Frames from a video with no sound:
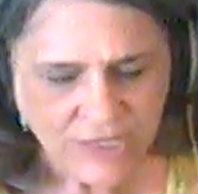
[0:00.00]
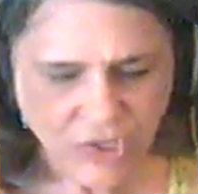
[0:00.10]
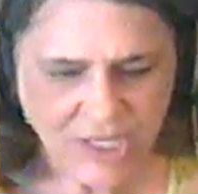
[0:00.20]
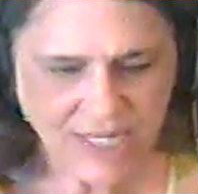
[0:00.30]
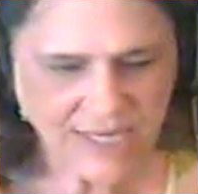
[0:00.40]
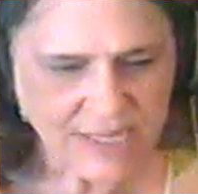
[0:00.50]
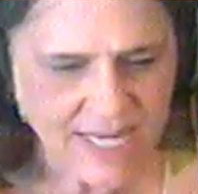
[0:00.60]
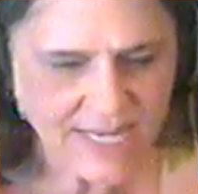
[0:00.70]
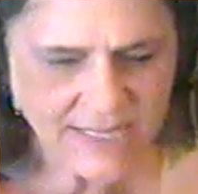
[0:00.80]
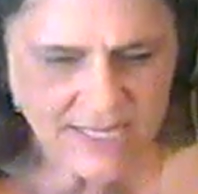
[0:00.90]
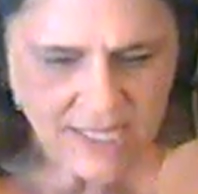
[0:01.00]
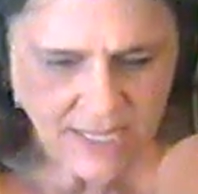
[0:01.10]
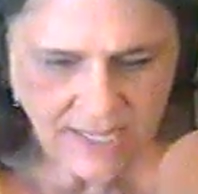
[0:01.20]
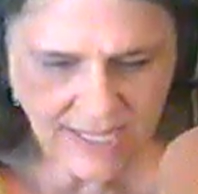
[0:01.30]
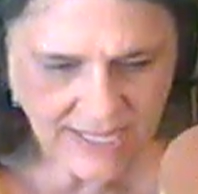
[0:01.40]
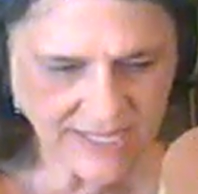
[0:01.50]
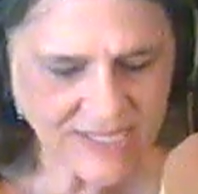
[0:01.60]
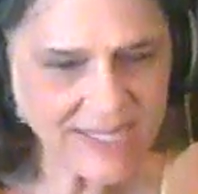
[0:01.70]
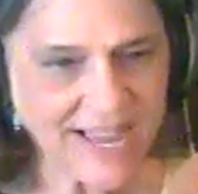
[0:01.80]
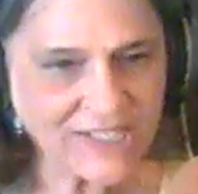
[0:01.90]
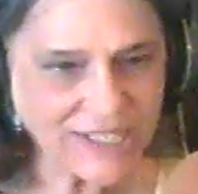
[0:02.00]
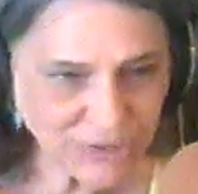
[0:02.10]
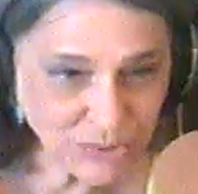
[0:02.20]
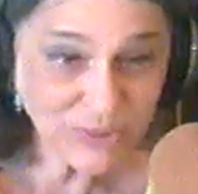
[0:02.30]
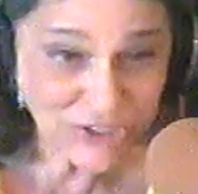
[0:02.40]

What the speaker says: She says, it's, and here's